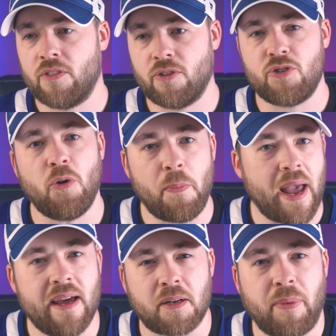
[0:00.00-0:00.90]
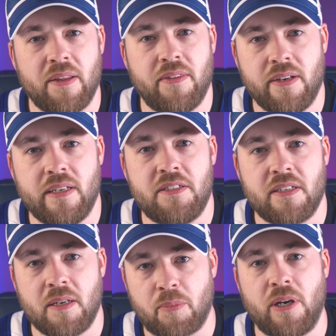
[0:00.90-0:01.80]
There's no panic button that needs
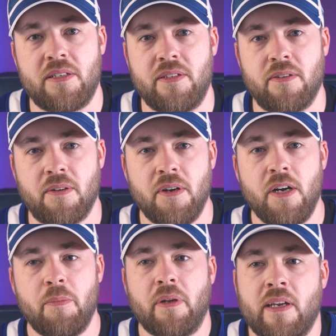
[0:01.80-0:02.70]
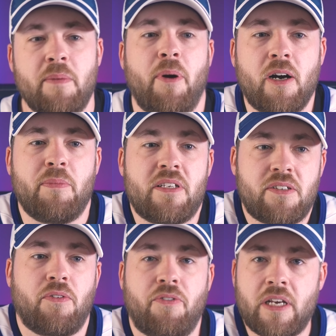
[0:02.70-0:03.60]
to get pressed here. But like a part of me
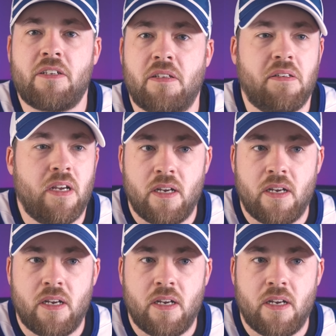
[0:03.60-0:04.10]
still thinks that